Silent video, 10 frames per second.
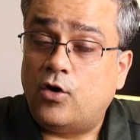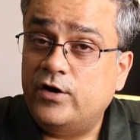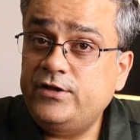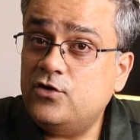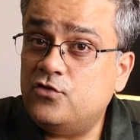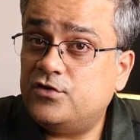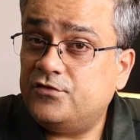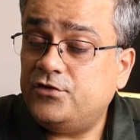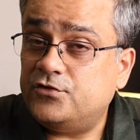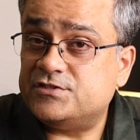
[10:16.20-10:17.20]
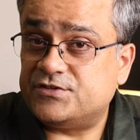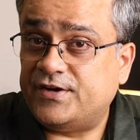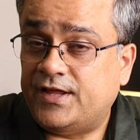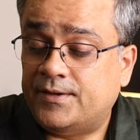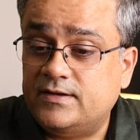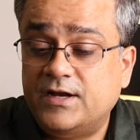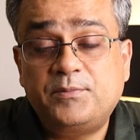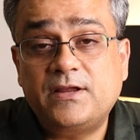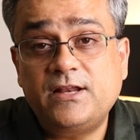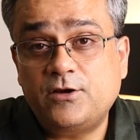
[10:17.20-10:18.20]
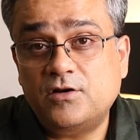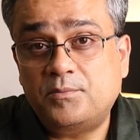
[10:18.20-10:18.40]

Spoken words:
audio overview is ready. Let me click on